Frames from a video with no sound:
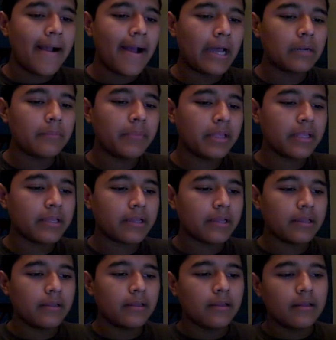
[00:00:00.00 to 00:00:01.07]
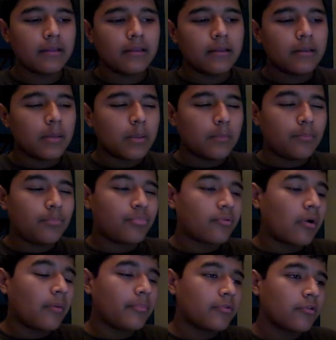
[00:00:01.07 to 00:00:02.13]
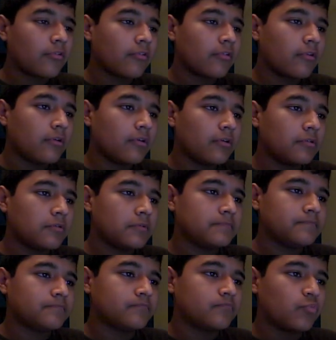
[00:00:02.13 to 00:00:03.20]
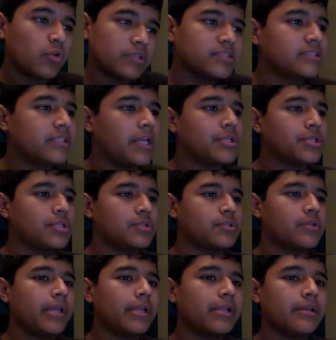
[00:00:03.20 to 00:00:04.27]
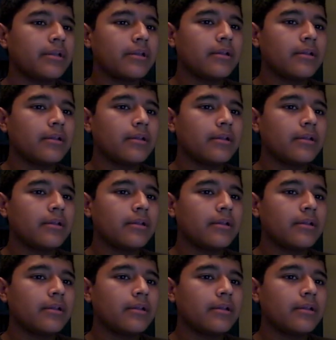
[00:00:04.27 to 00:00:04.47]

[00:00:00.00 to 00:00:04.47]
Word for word: how to make proper um, presentations, right?